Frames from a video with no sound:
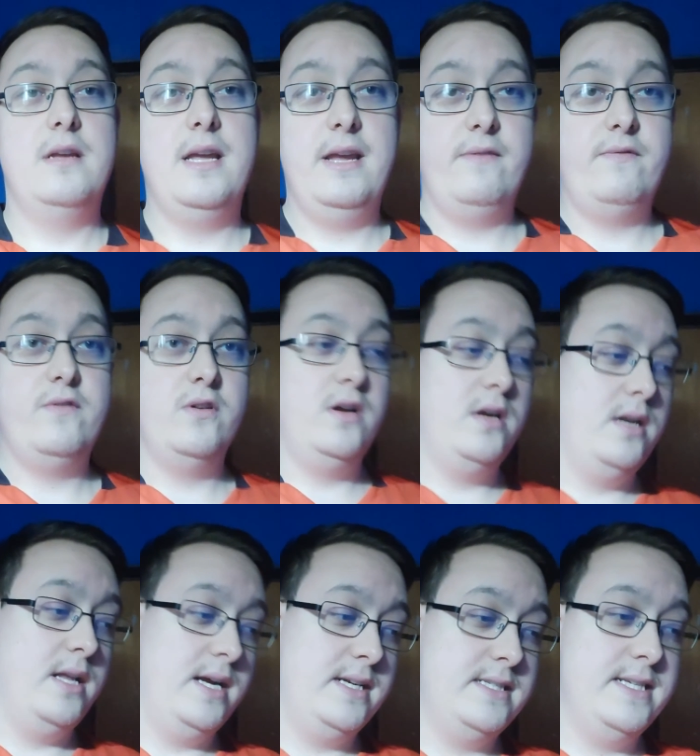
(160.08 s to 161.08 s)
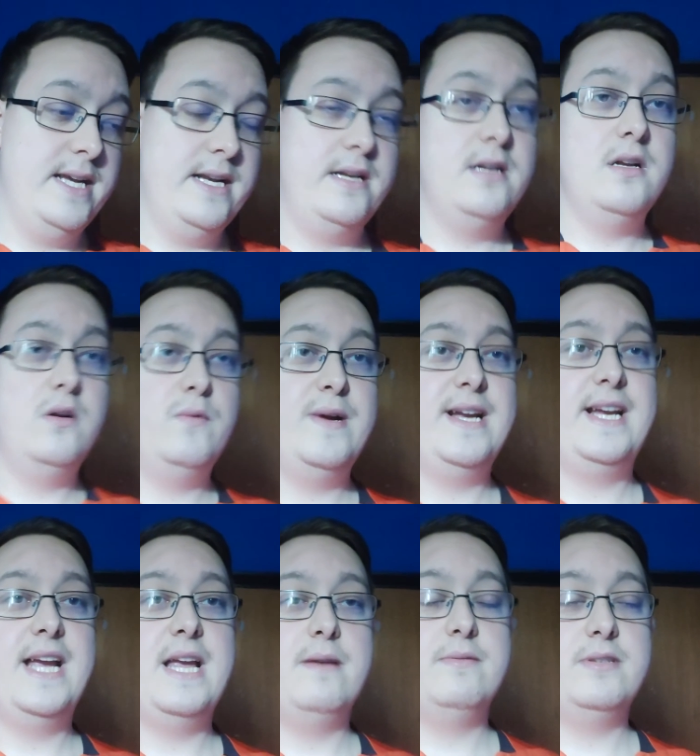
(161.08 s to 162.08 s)
If not, like I said, away
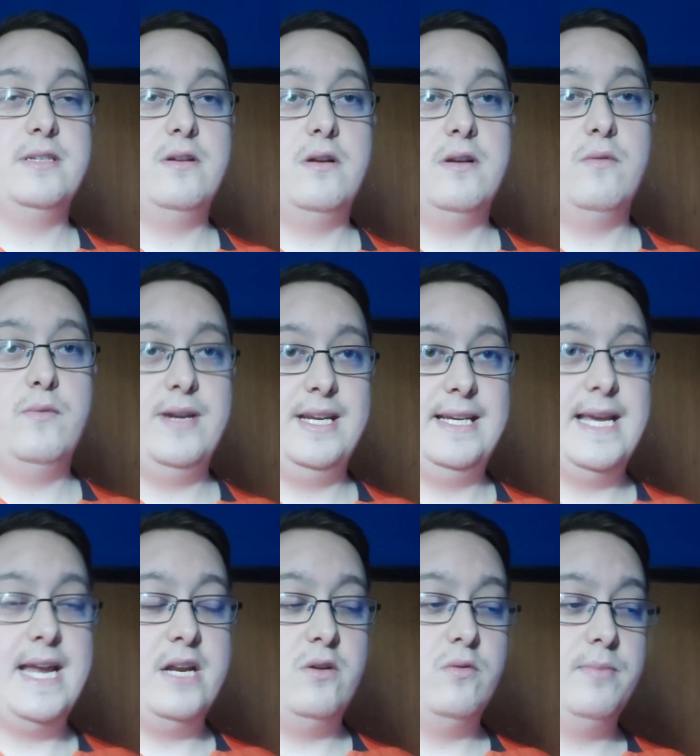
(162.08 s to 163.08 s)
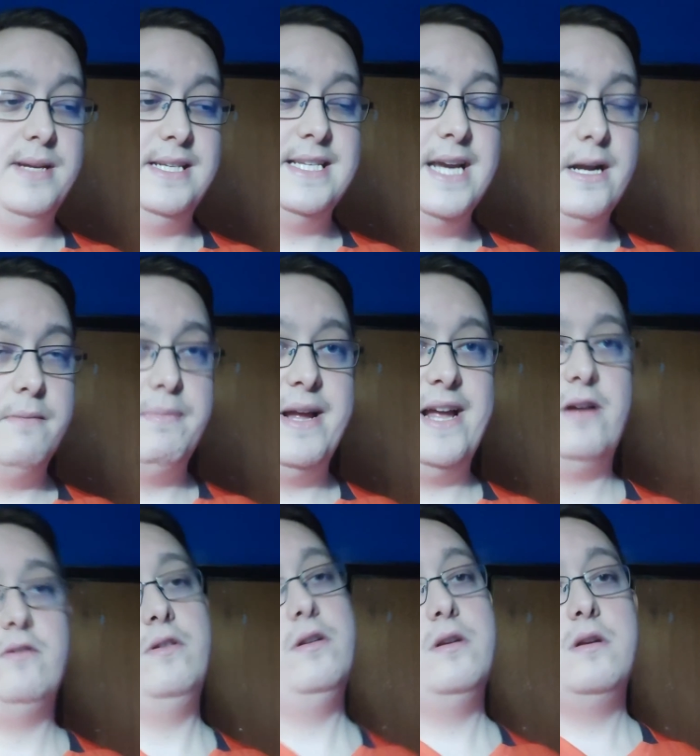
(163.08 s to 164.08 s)
games on a weekend will be
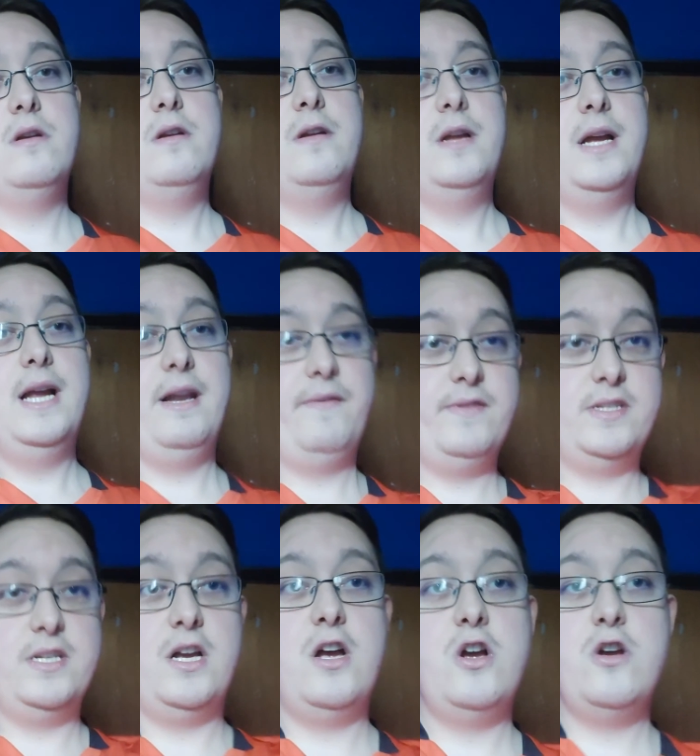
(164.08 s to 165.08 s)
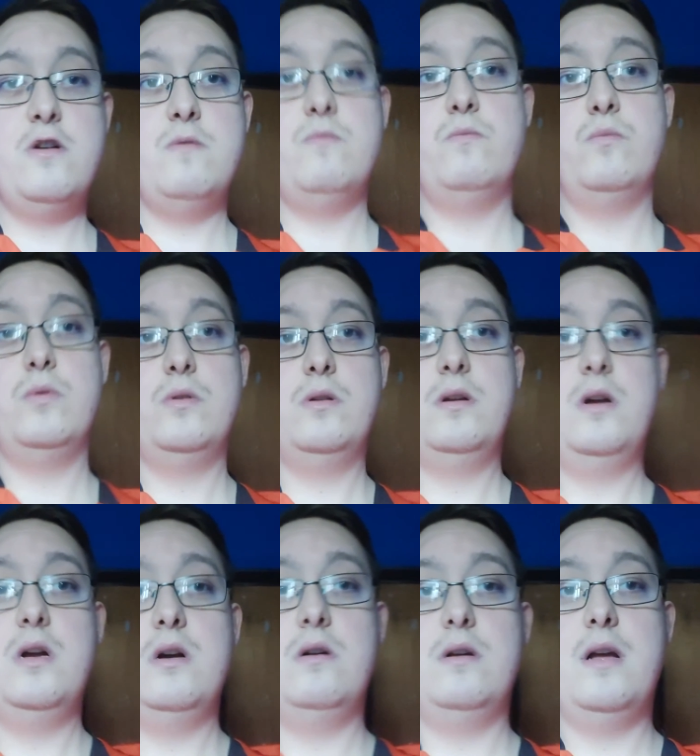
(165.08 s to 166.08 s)
£10. And if it's a home
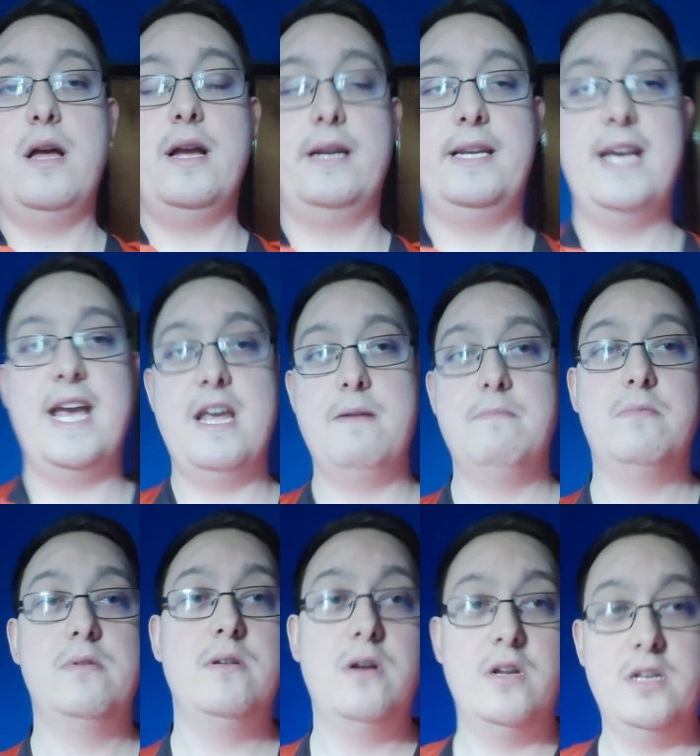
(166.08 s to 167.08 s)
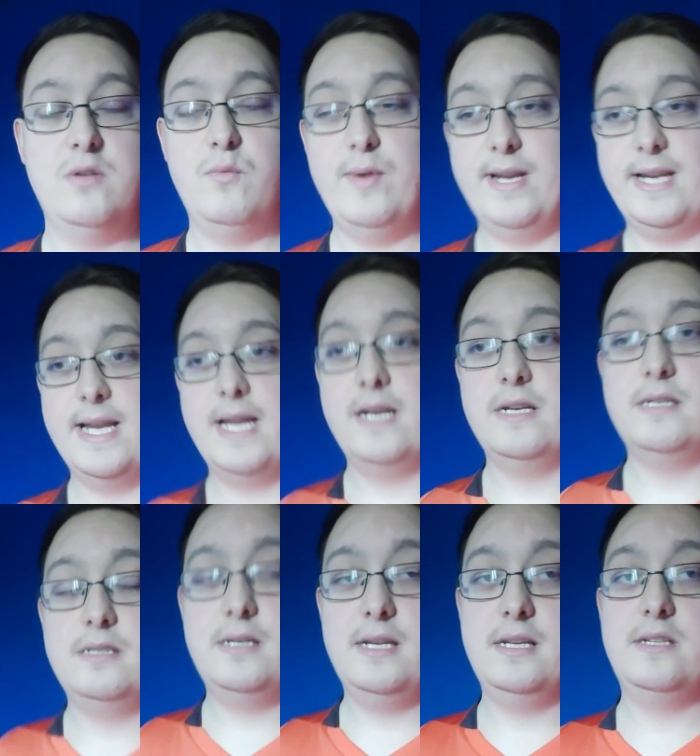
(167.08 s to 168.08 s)
game on the
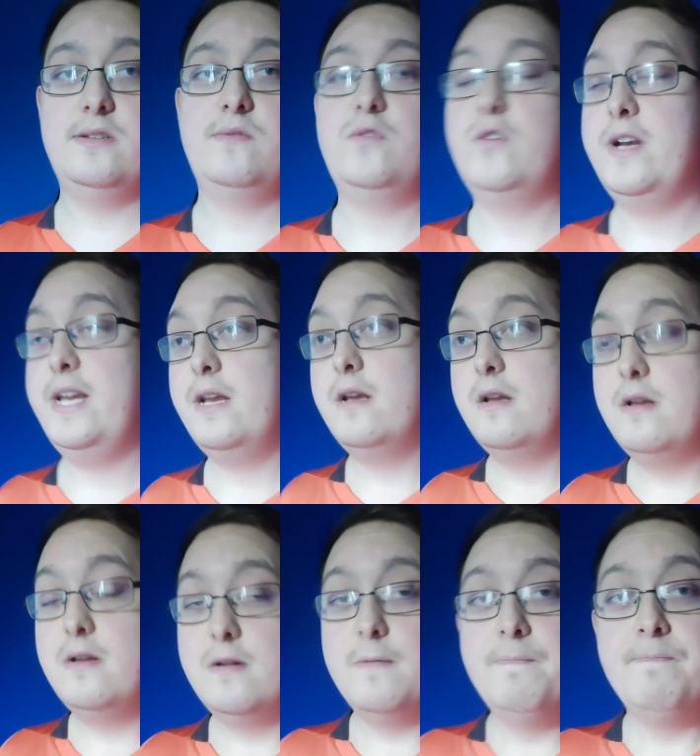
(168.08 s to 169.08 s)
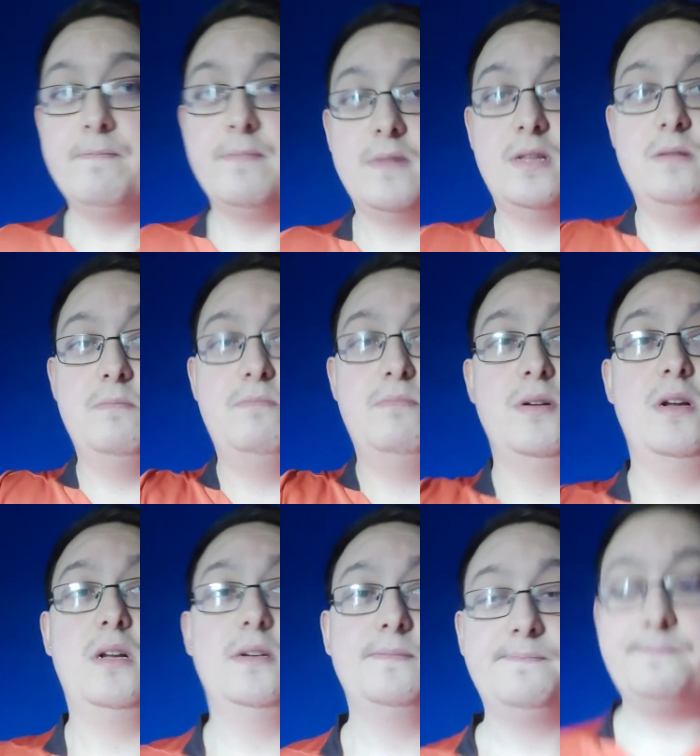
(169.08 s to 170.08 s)
weekend. It's free.
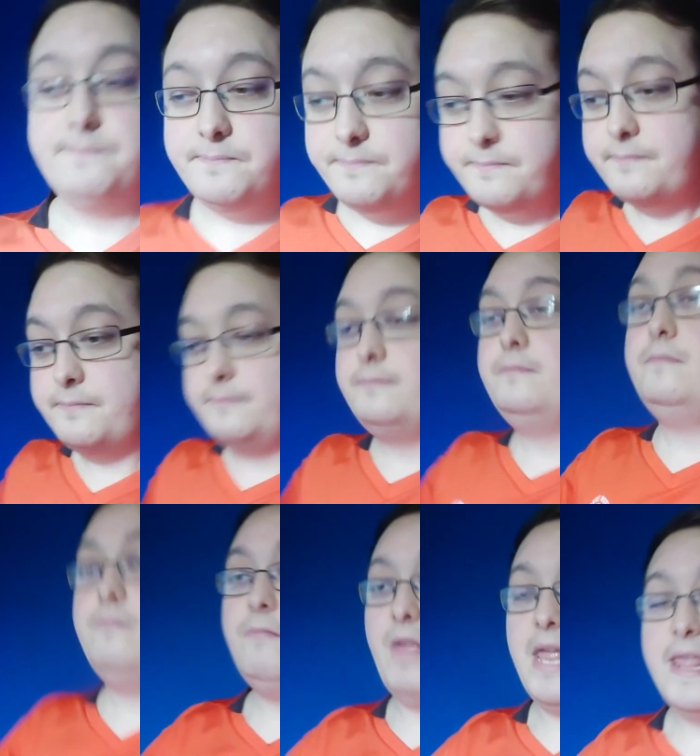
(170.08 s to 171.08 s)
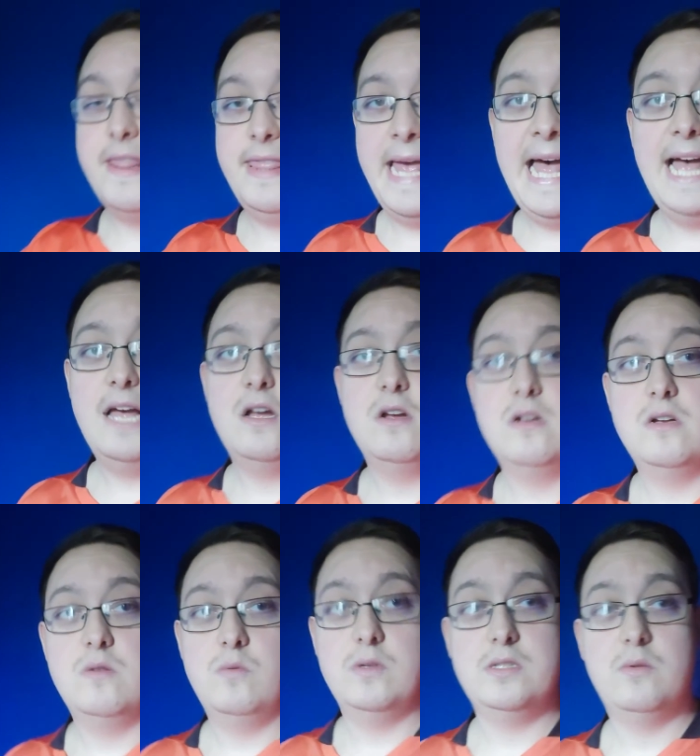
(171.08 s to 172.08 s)
But that
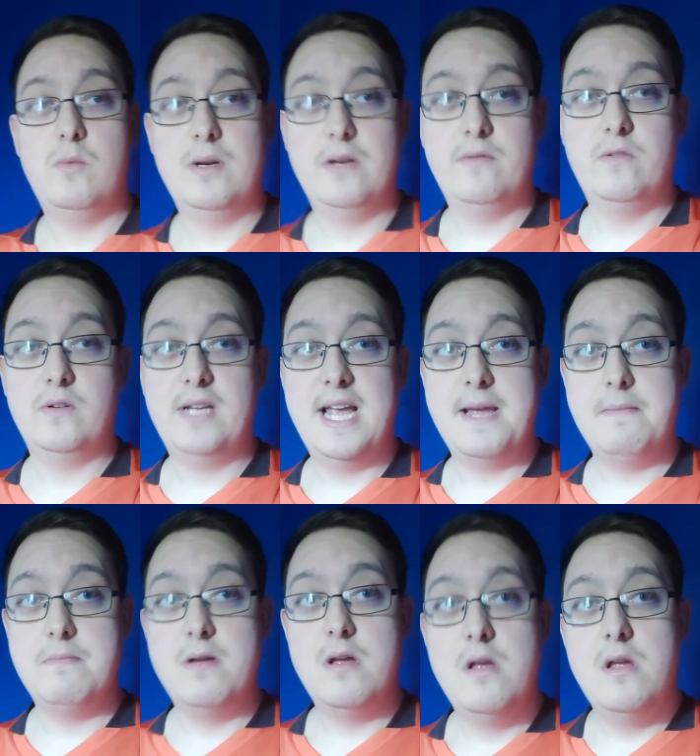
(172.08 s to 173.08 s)
was a wonderful game.